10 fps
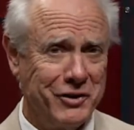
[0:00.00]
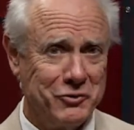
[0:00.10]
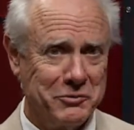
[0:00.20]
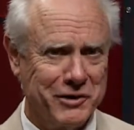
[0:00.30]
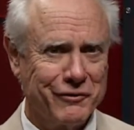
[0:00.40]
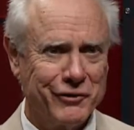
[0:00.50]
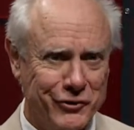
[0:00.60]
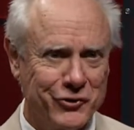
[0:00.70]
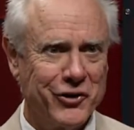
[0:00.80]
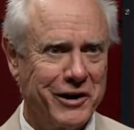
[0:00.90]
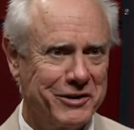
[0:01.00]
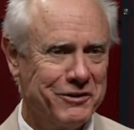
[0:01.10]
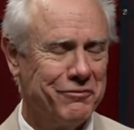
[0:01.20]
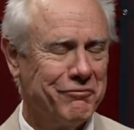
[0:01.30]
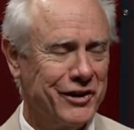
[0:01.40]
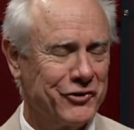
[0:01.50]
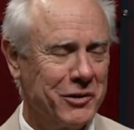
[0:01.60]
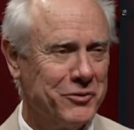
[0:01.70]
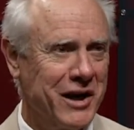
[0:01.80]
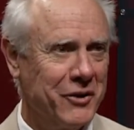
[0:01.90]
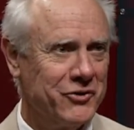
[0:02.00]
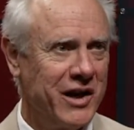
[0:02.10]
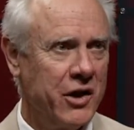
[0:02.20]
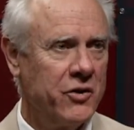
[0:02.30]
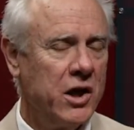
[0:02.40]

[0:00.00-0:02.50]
days when we were first trying to fix up downtown.